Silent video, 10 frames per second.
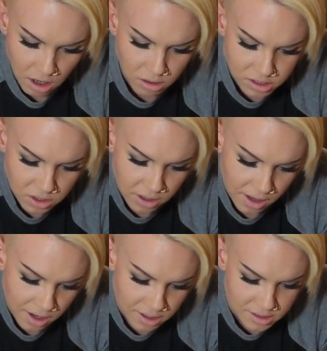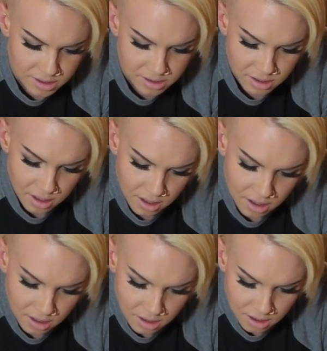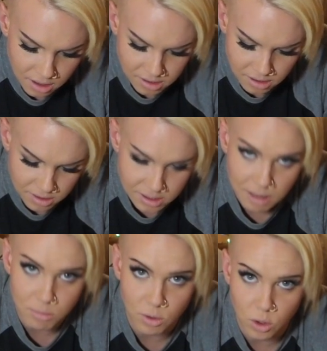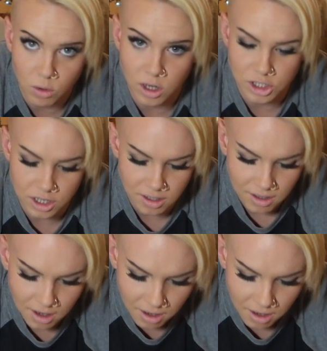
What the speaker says: Oh, sorry, that is the same question.